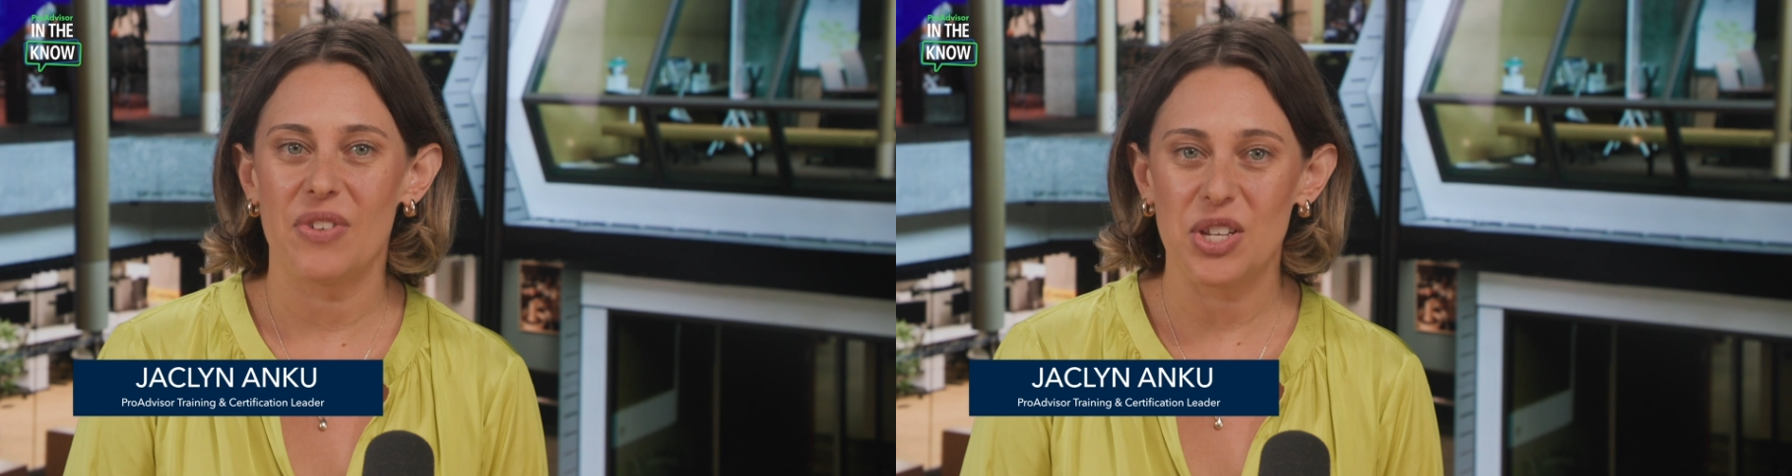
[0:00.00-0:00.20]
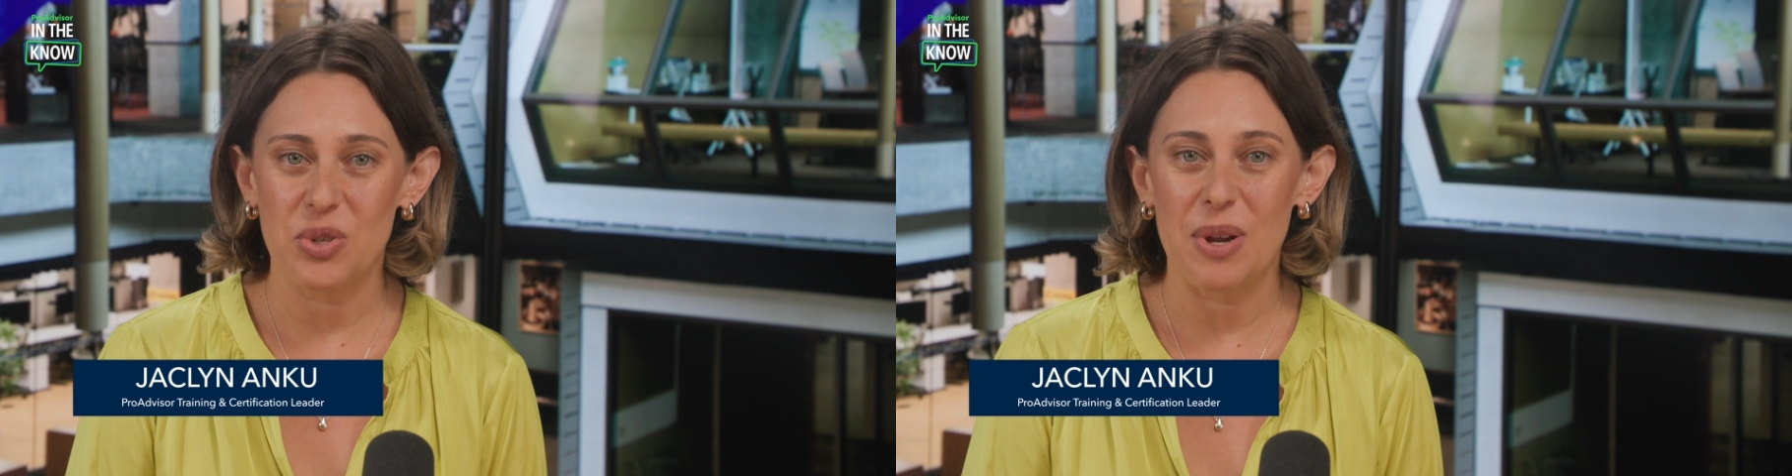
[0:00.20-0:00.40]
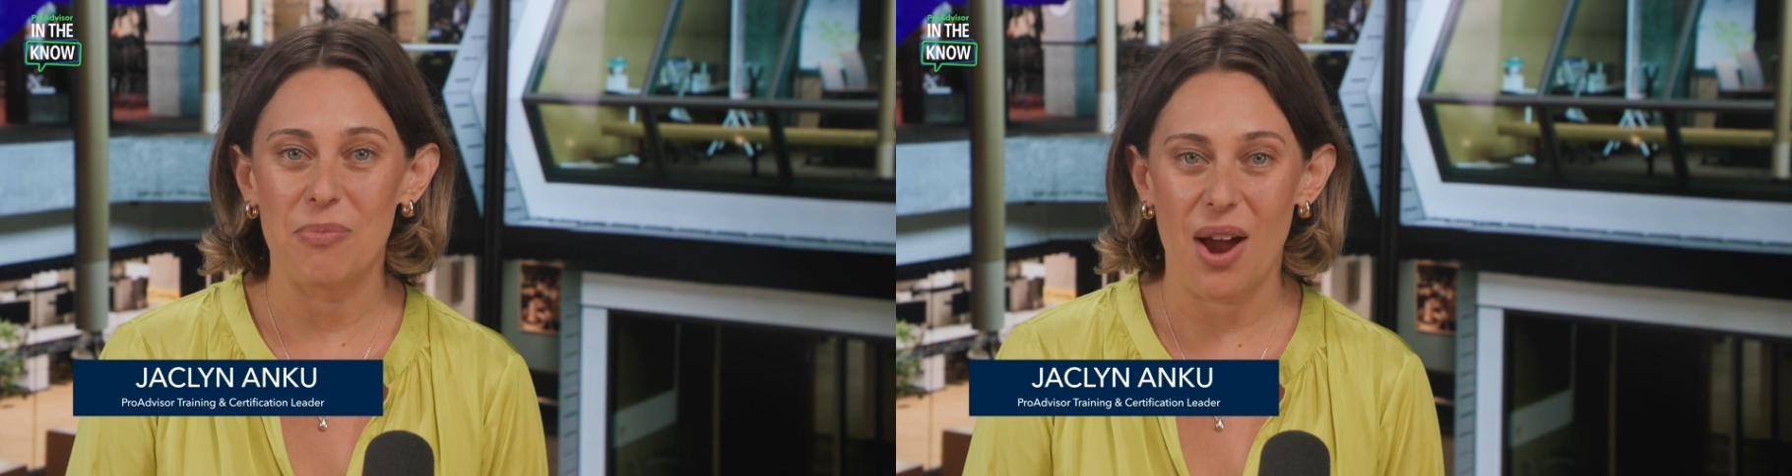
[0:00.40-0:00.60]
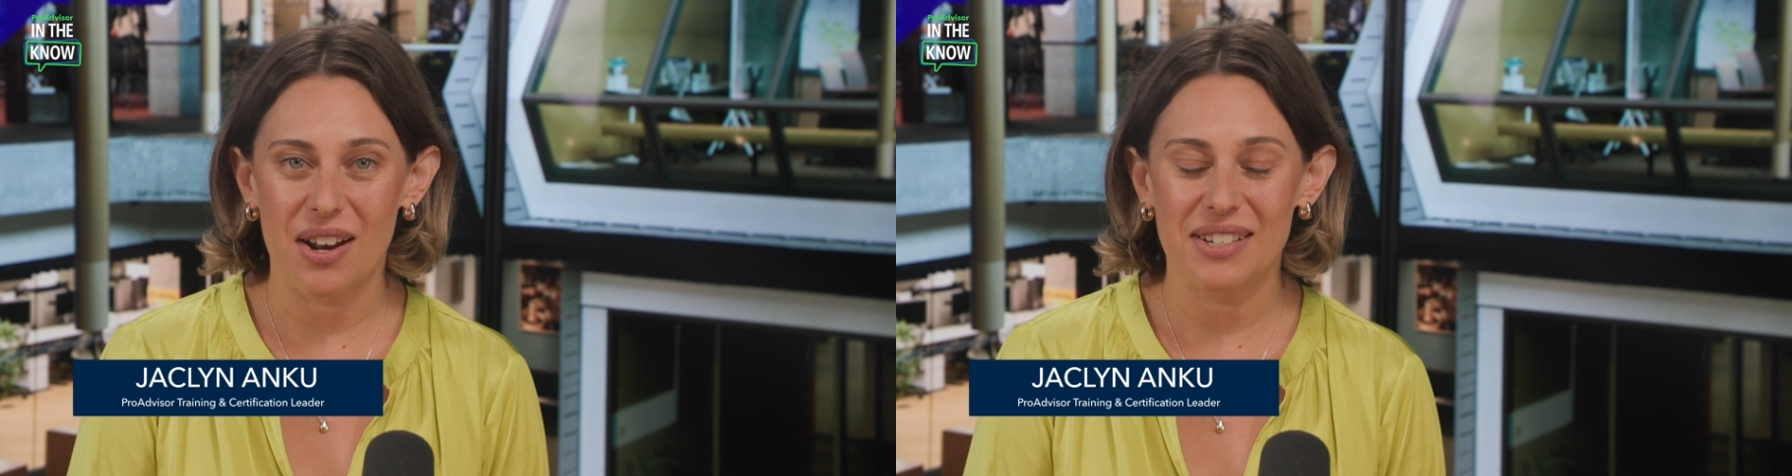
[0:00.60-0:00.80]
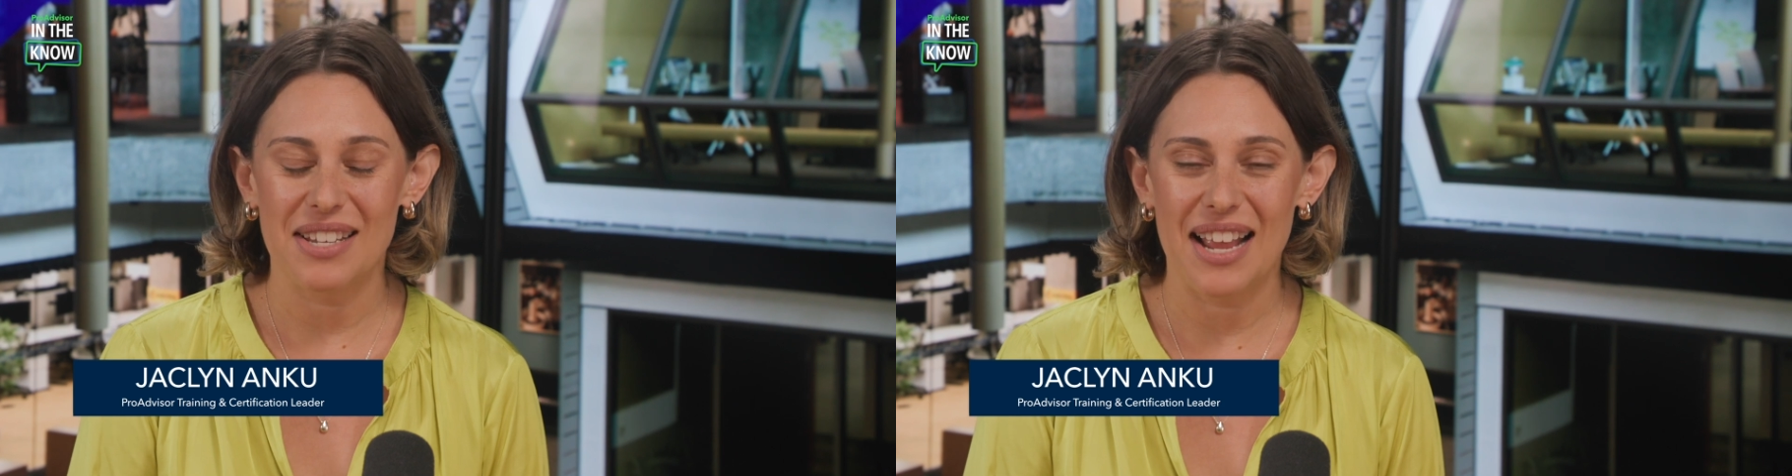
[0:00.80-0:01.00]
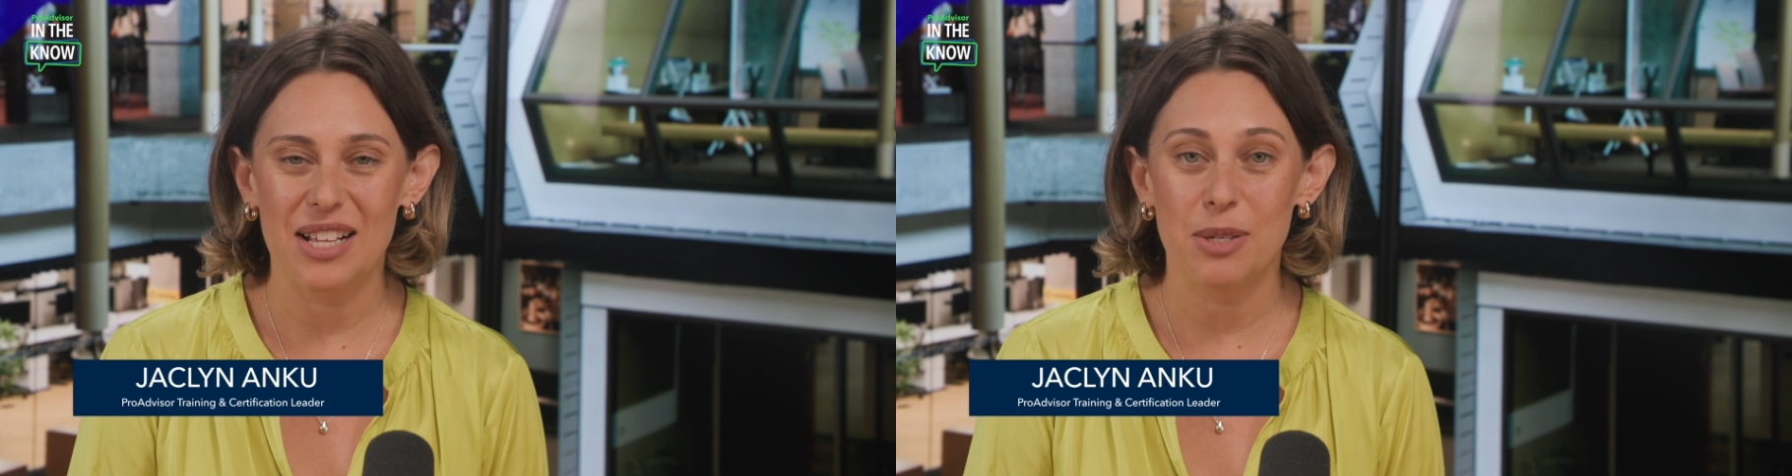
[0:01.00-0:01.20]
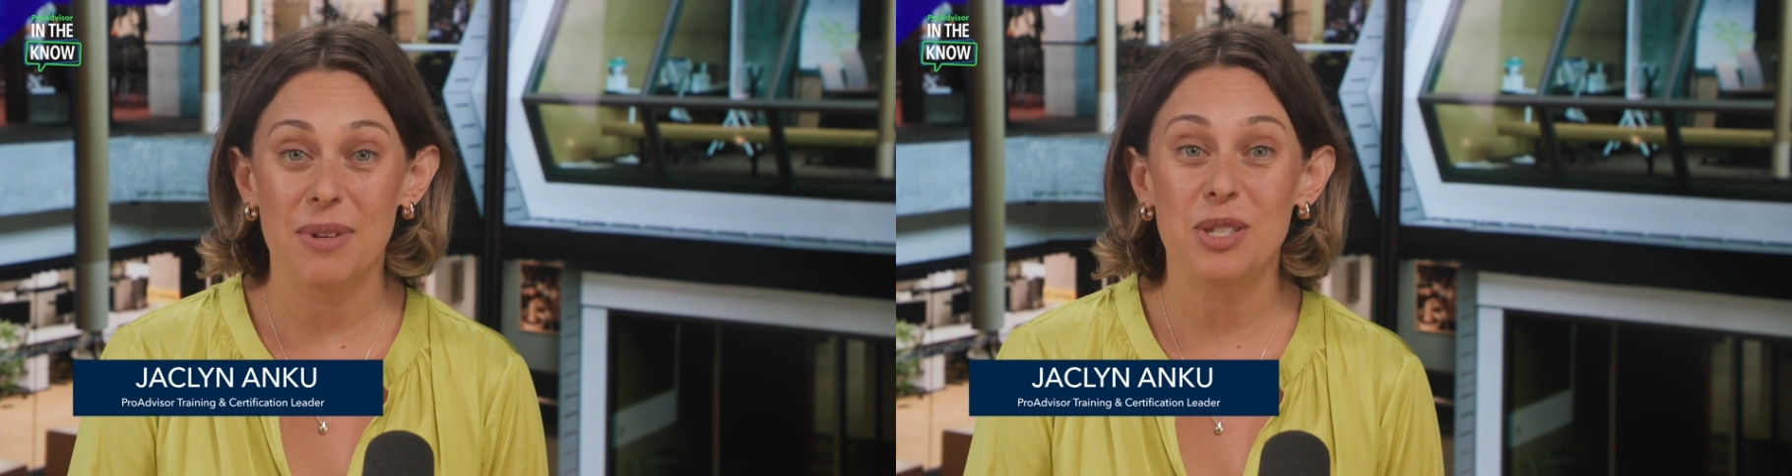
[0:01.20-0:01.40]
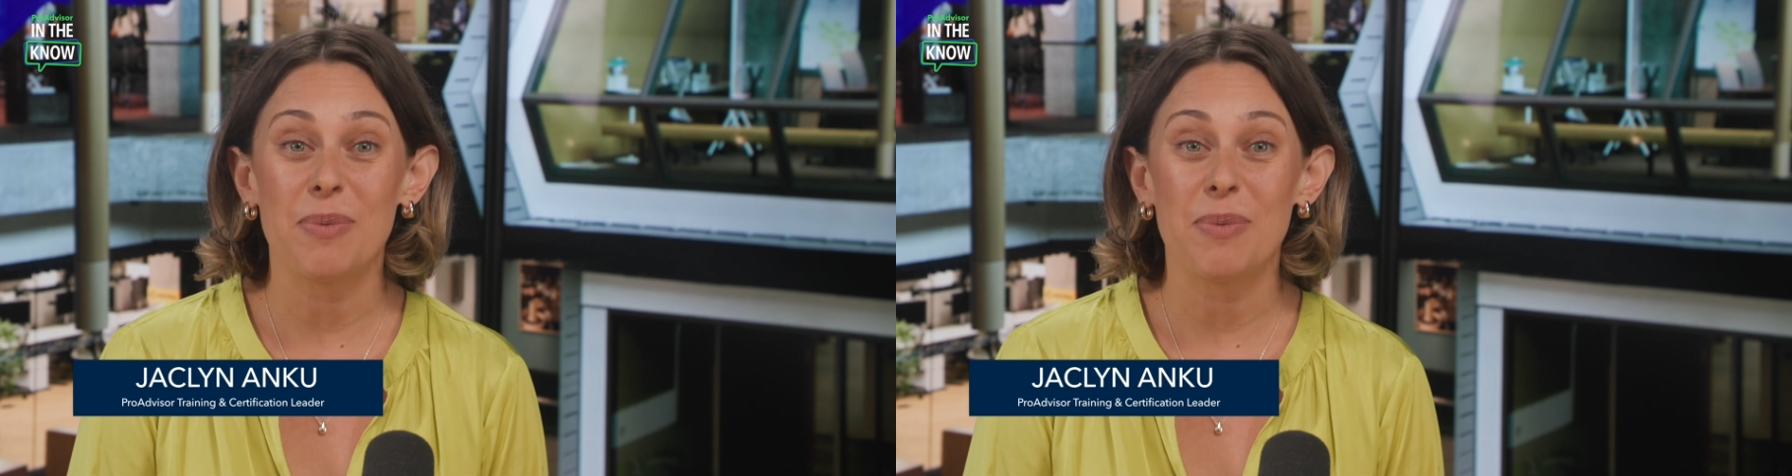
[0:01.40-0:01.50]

Intuit product enhancements